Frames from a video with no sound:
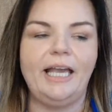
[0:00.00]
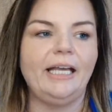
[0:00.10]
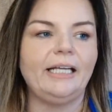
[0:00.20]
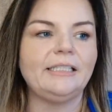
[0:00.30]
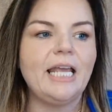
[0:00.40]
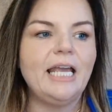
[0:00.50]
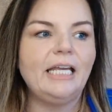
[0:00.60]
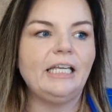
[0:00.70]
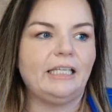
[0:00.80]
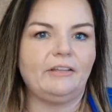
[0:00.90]
And
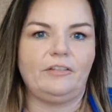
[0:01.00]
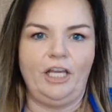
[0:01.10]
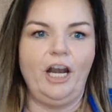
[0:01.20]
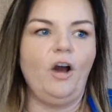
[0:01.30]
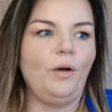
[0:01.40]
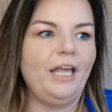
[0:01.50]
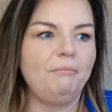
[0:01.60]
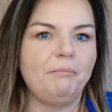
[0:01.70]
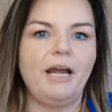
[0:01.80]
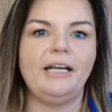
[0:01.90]

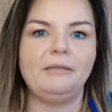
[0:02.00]
him, Brad,